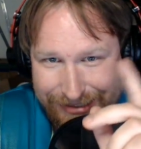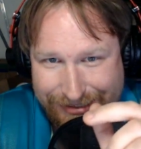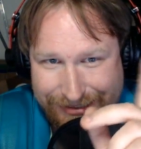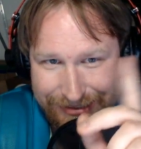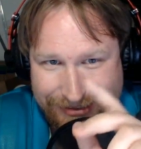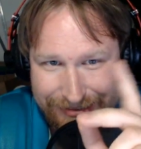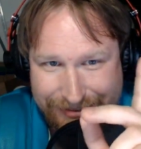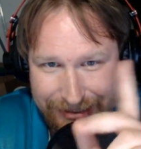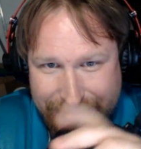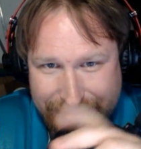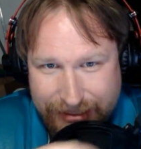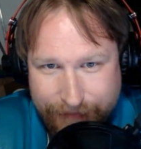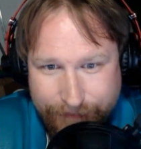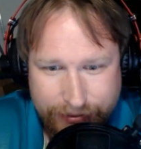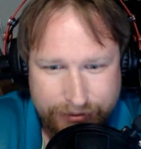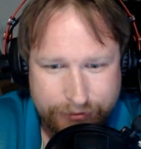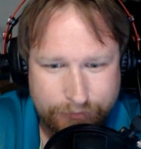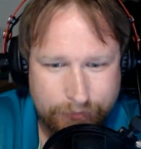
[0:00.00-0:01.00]
See, they
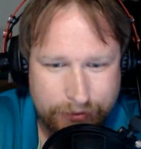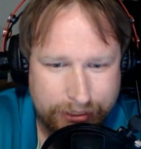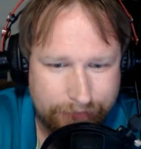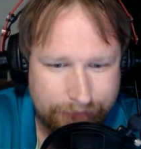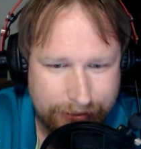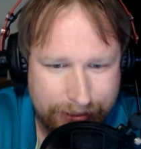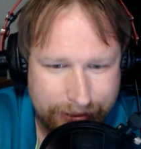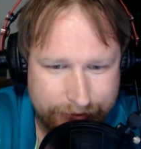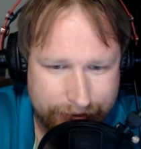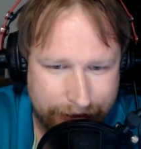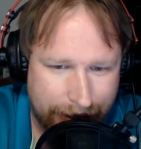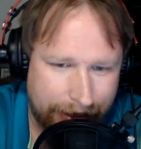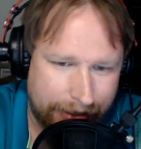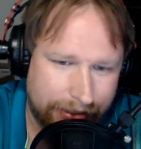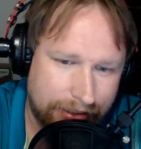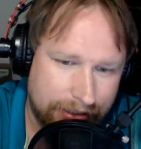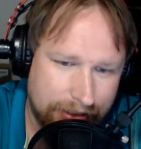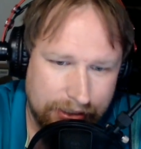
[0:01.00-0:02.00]
found a way around
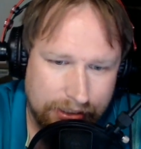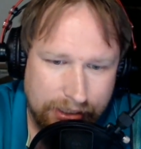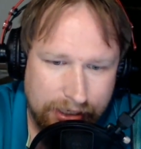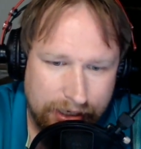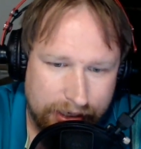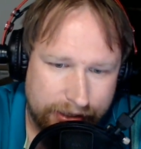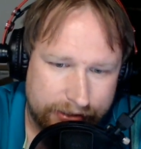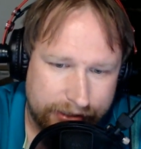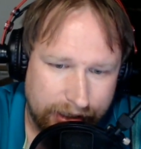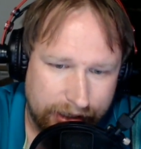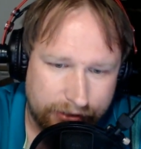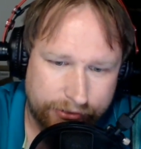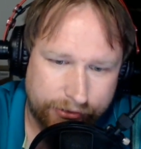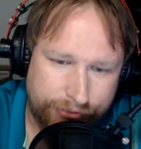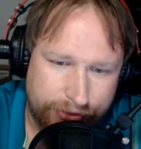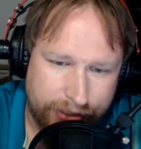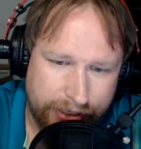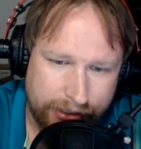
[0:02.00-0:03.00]
that. The
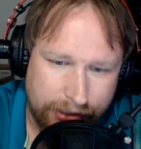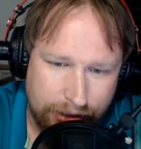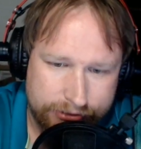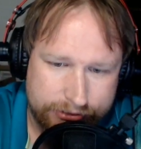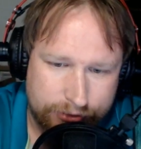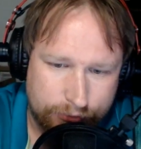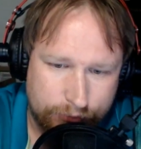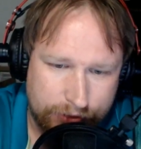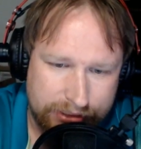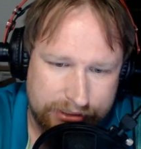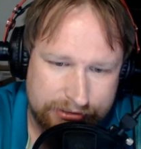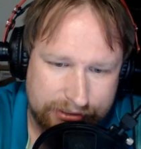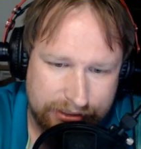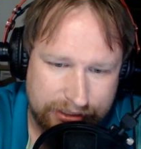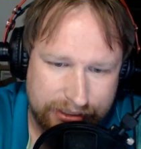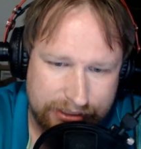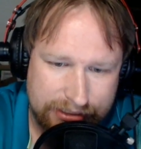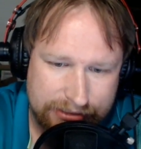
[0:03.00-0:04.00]
other thing also
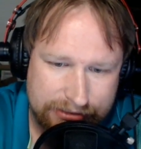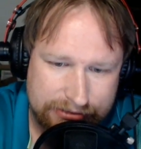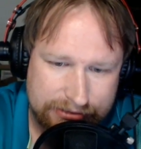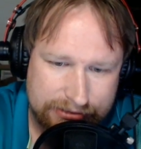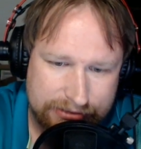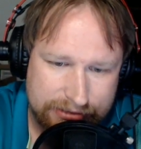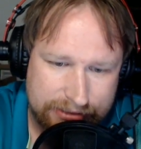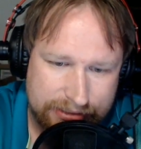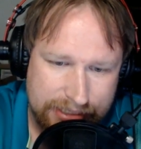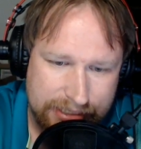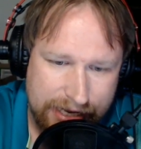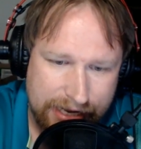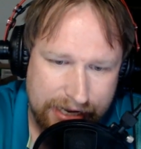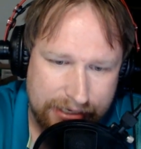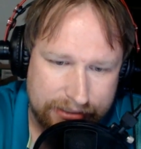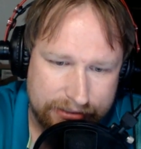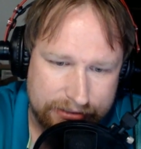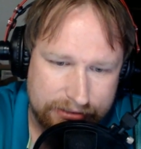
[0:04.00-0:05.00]
is
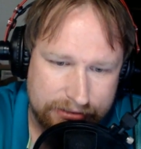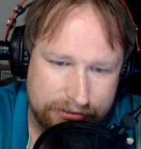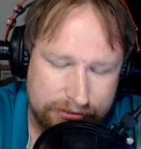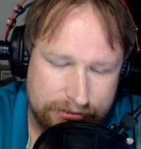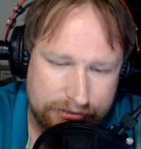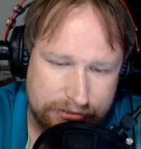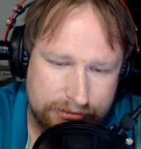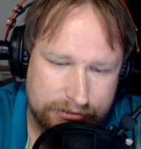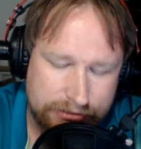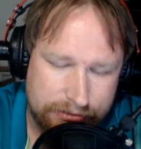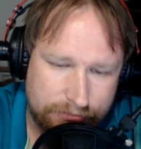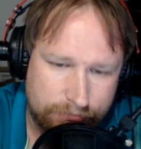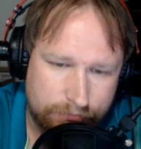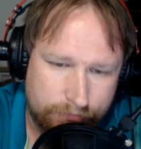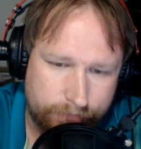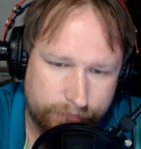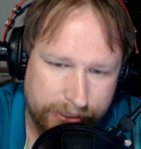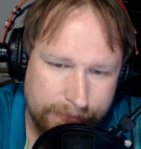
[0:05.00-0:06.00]
that
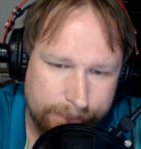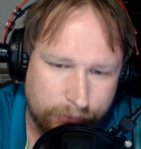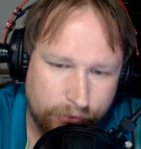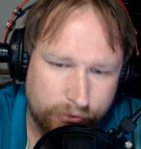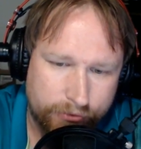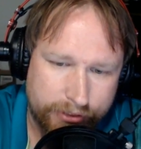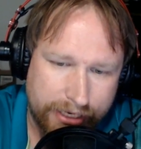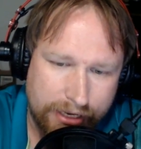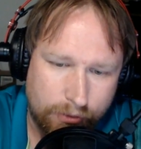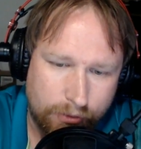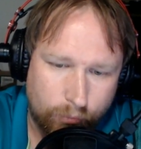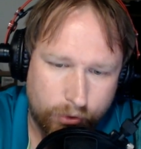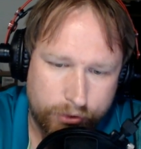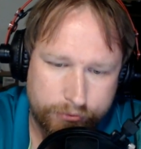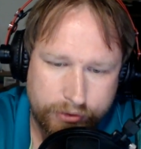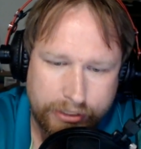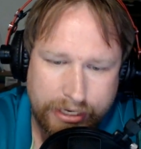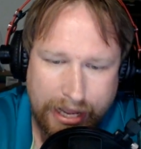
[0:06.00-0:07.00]
people are now
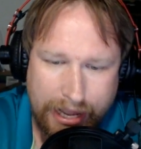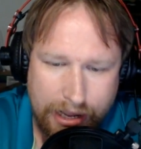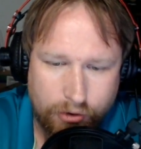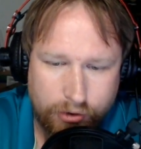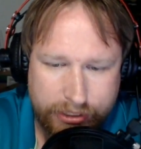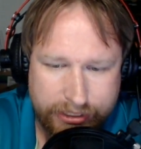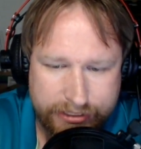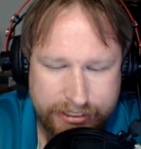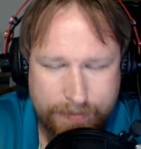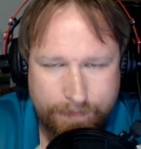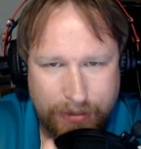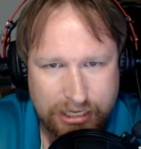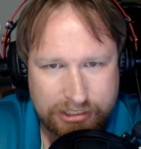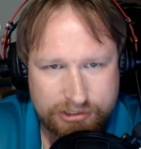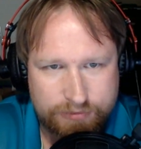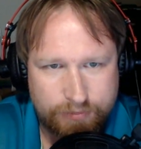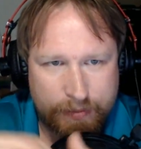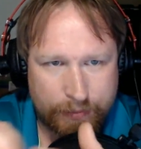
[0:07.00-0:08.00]
wondering, how can they
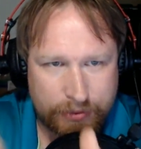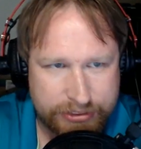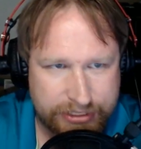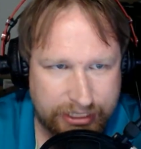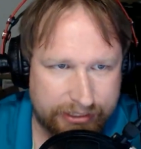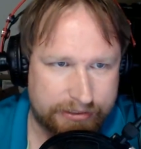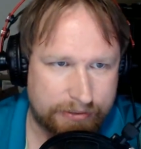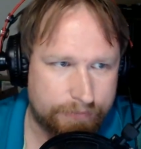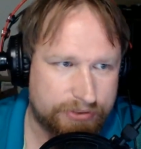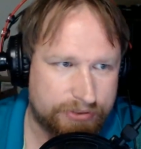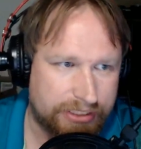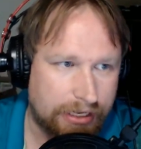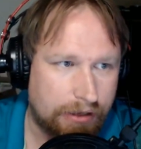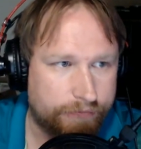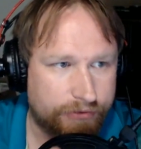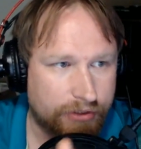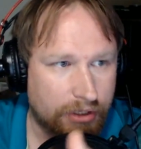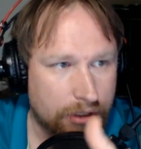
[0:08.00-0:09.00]
possibly protect
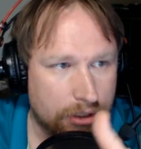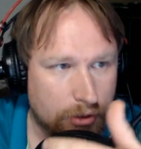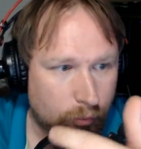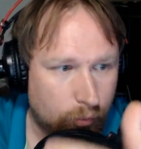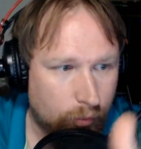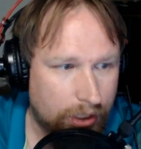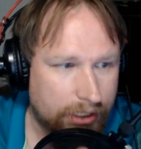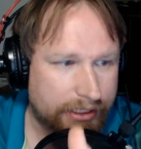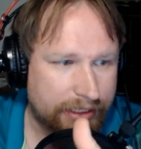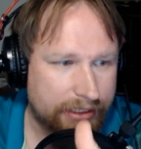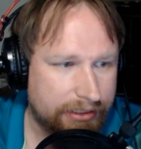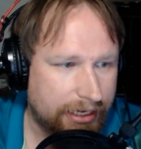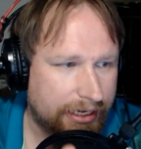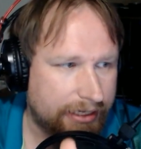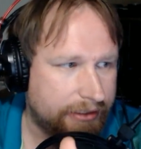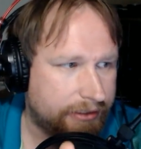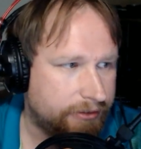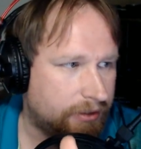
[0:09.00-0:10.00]
themselves? What can
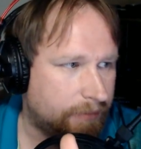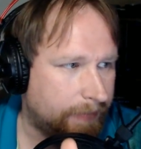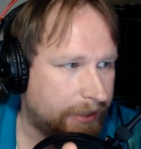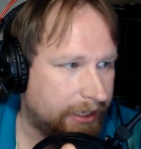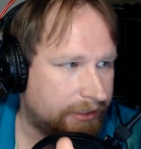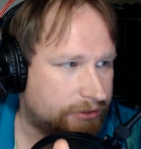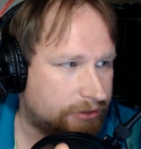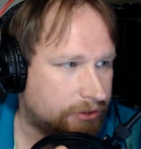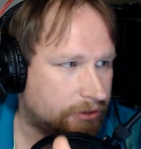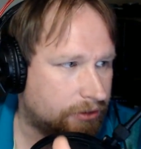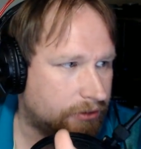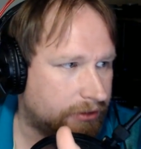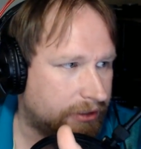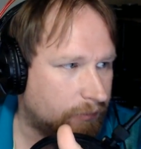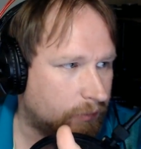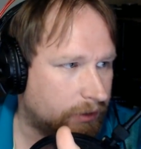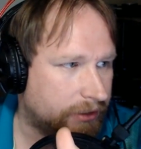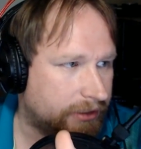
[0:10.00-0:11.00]
they do to make sure
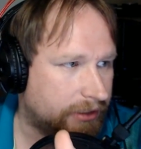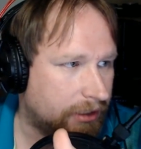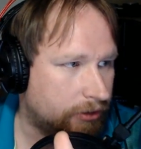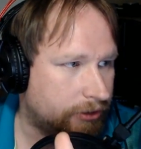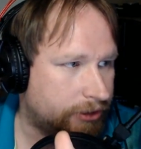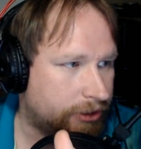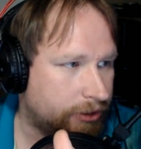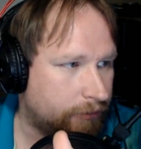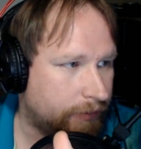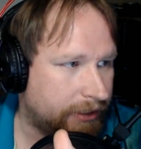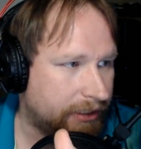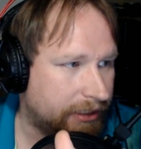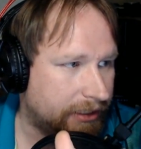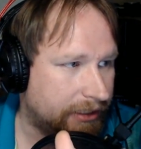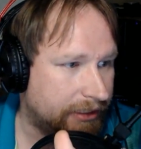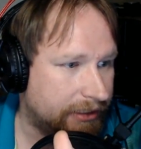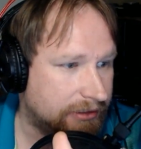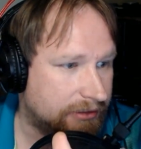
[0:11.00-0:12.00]
that what they're doing
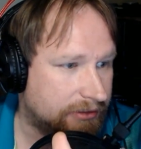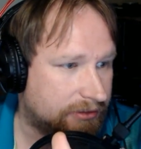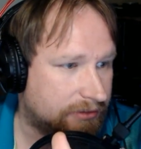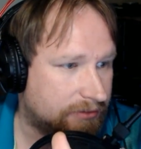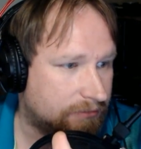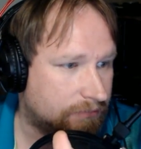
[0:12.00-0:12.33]
is